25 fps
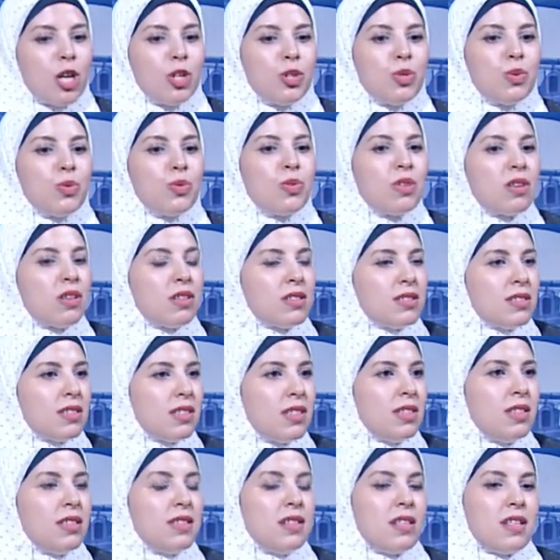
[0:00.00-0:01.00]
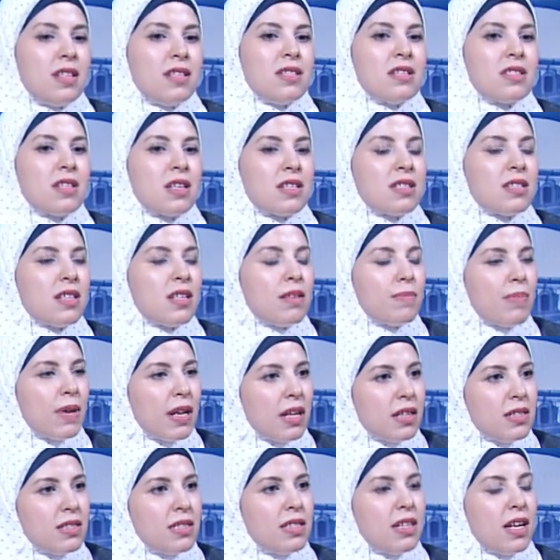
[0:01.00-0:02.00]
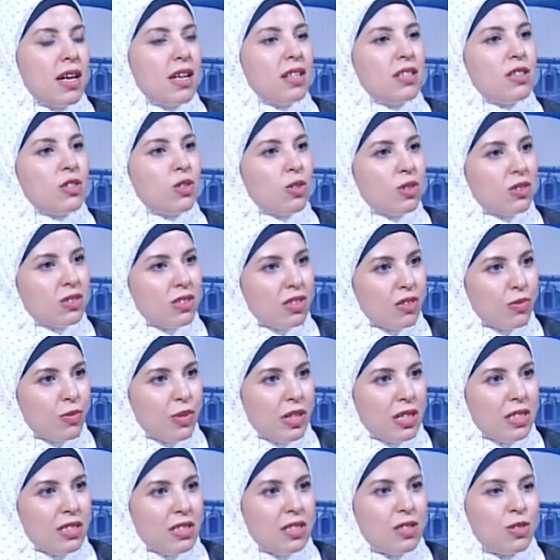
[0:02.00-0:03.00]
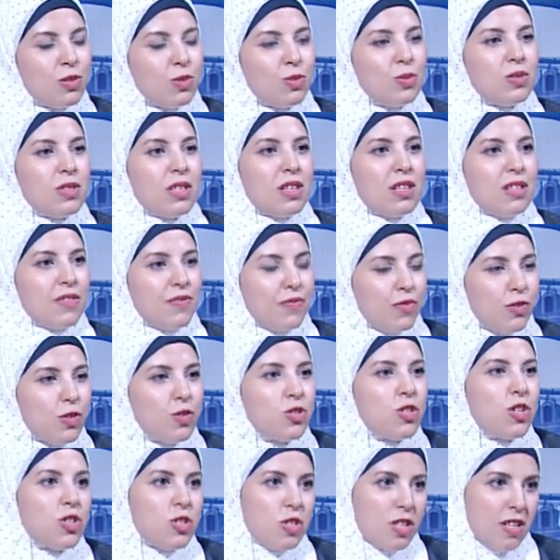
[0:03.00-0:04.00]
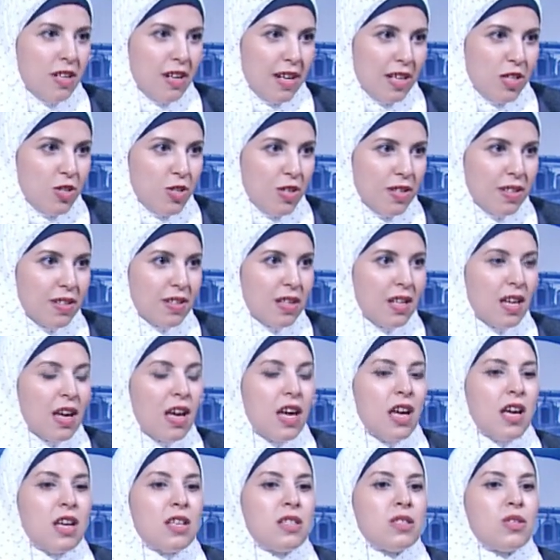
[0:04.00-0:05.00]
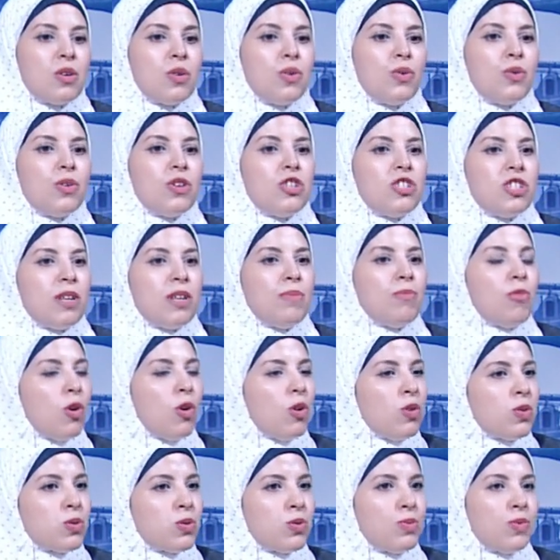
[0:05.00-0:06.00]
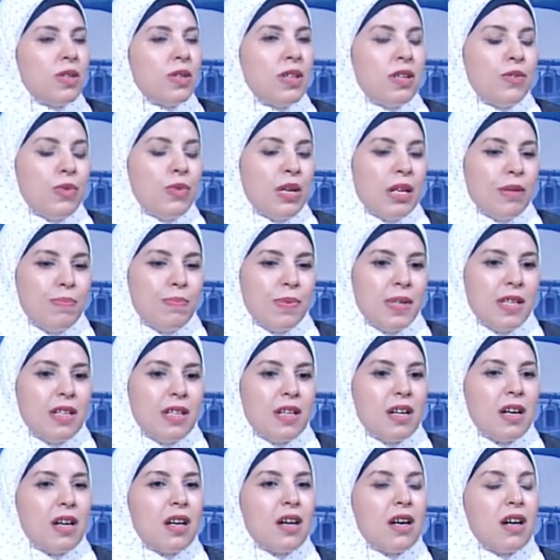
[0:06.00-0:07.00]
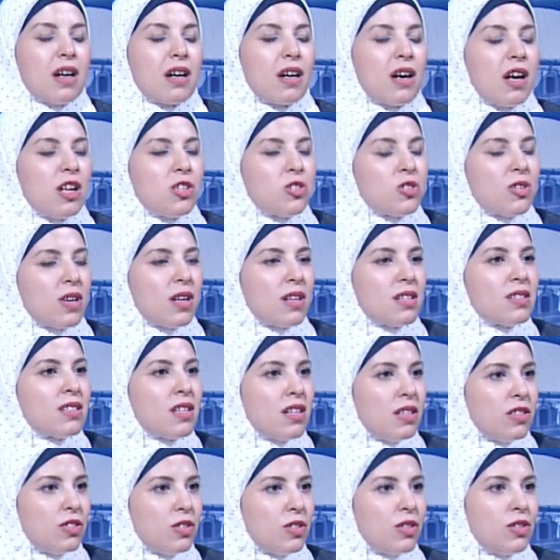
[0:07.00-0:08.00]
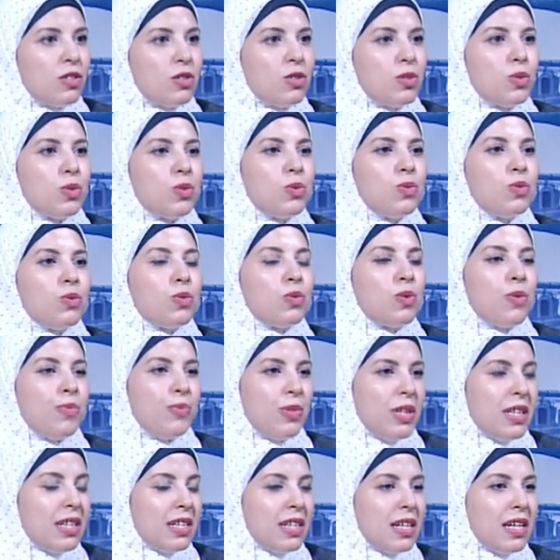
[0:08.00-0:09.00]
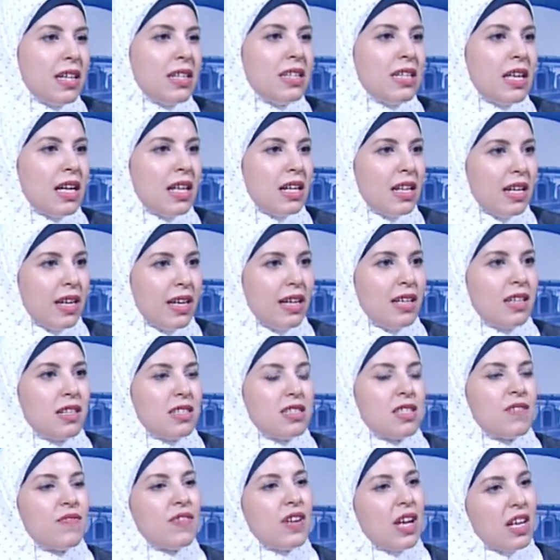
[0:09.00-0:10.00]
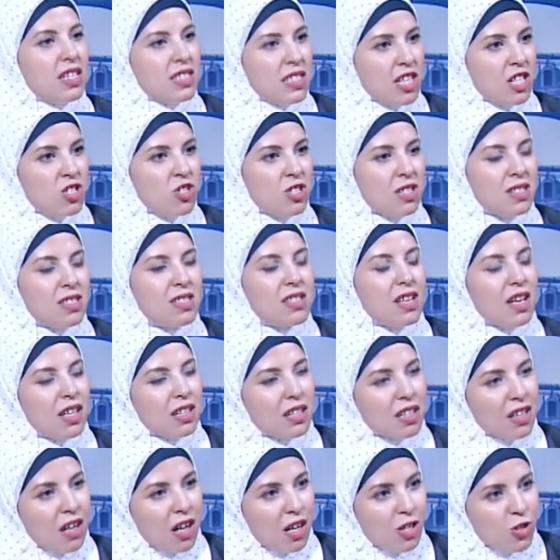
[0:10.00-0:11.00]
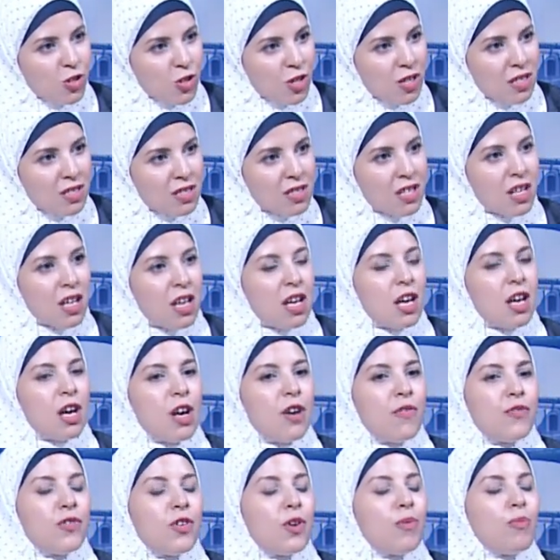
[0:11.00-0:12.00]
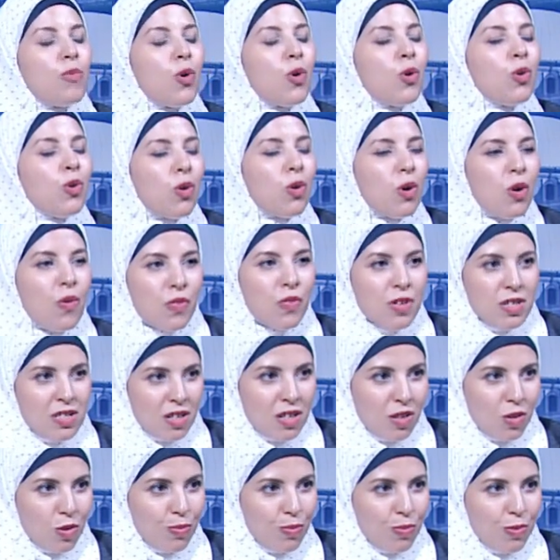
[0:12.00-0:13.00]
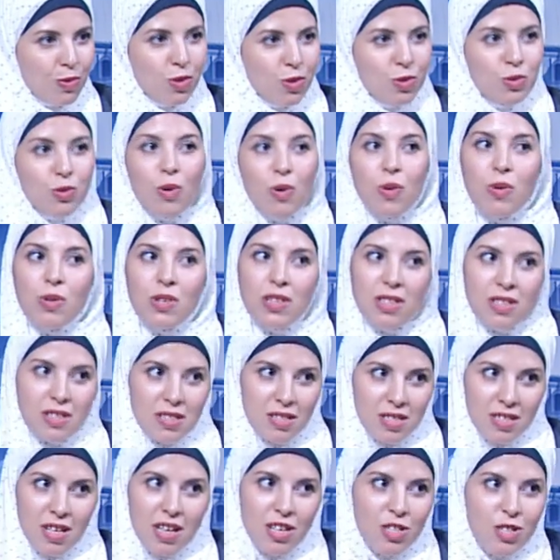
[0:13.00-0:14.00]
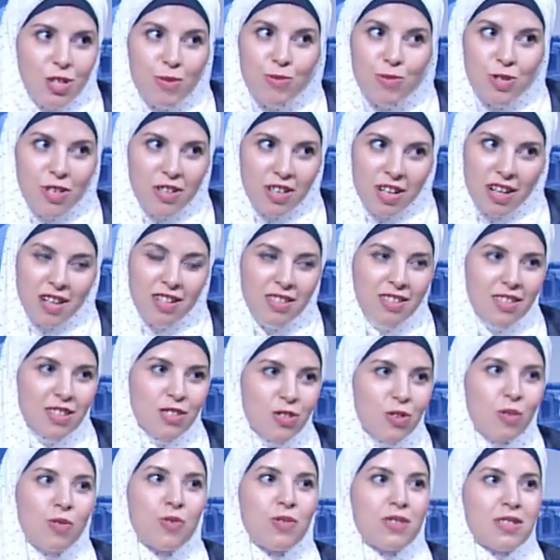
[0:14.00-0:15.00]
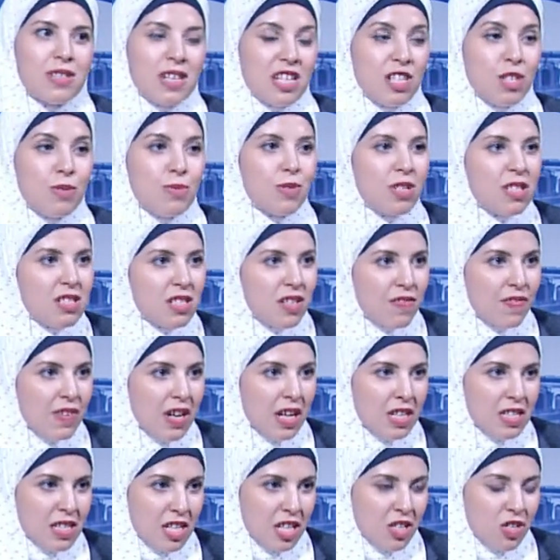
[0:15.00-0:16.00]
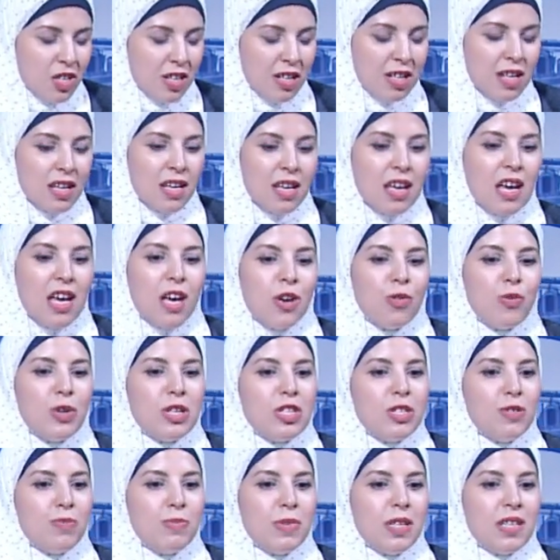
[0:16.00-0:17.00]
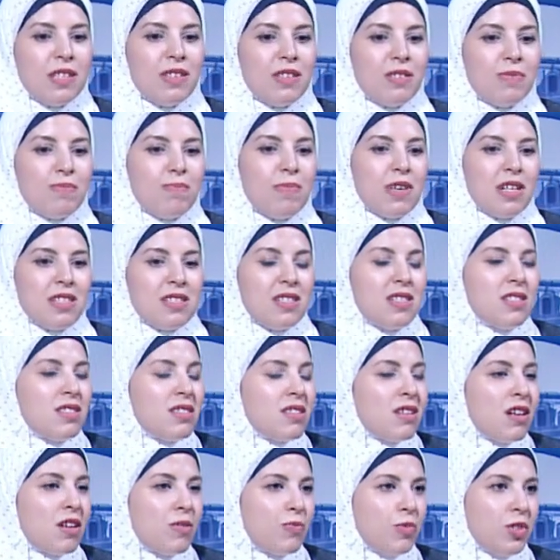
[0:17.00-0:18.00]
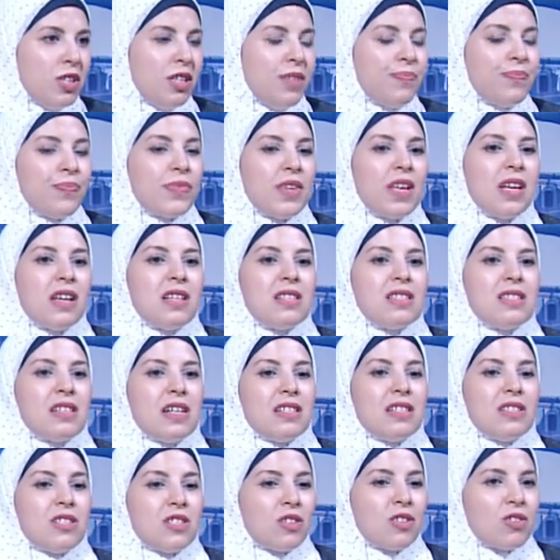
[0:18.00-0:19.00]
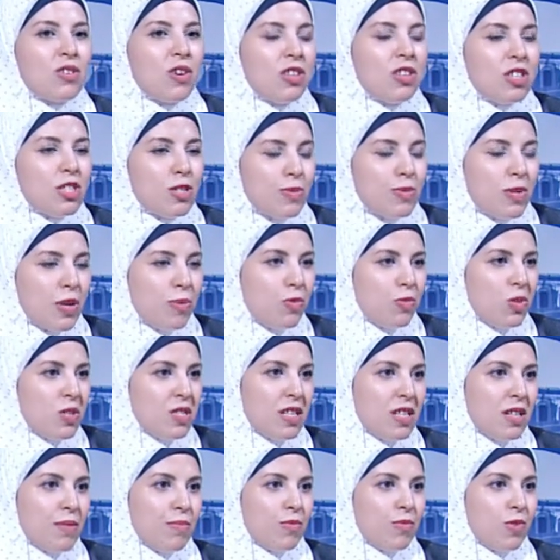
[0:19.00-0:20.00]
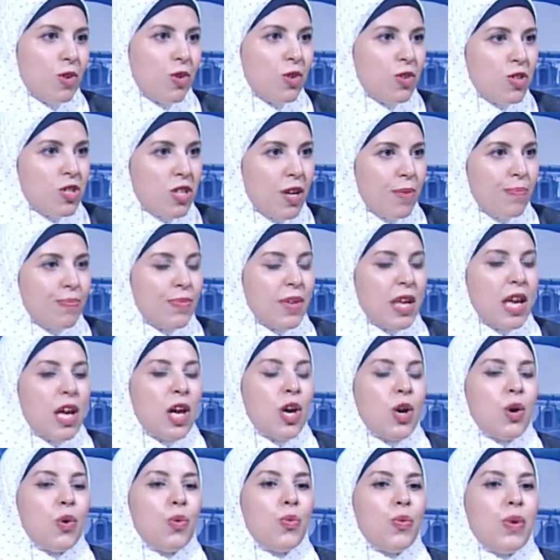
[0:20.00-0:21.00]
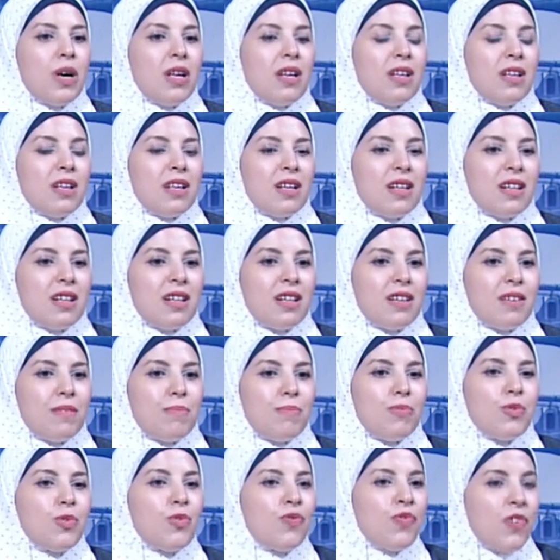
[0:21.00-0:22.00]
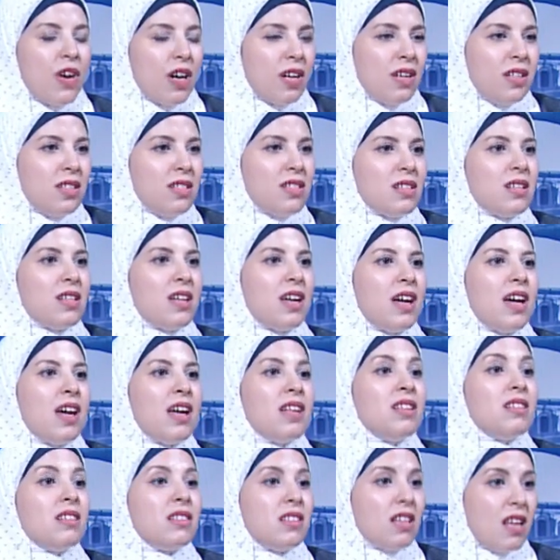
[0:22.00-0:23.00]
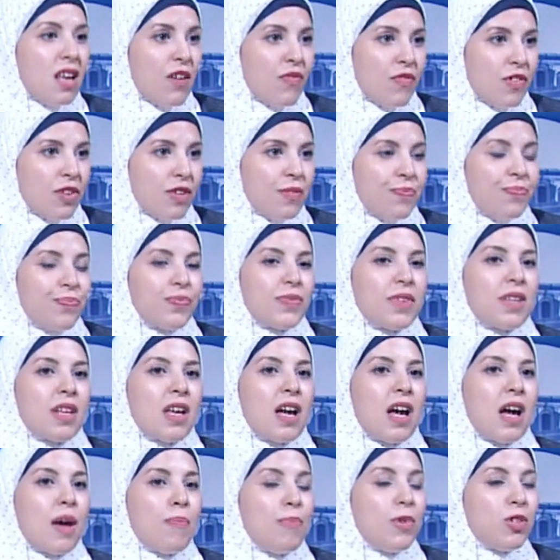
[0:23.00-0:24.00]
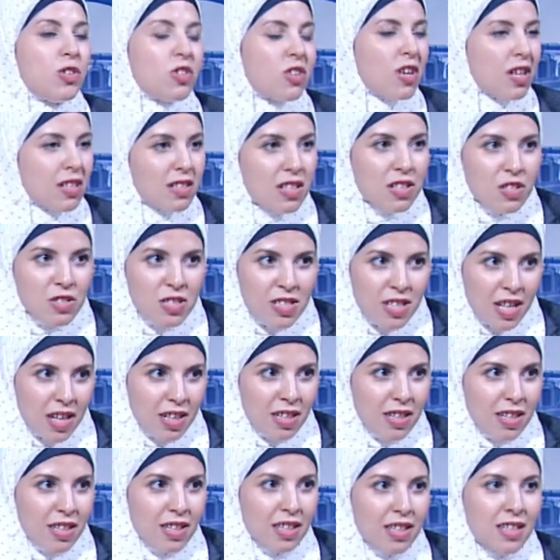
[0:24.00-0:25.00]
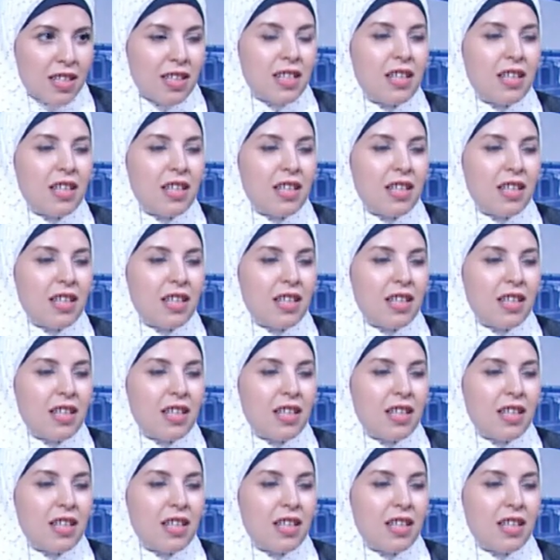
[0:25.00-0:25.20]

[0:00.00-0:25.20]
to guarantee its sustainability and continuity to the future generation. Mm-hmm. So GEM also will be a cultural center to communicate and link civilizations and cultures mm -hmm. from all over the globe, not only the Egyptian heritage or the Egyptian civilization, mm -hmm. which means by this ceremony that the Grand Egyptian Museum or GEM will provide and deliver a better understanding,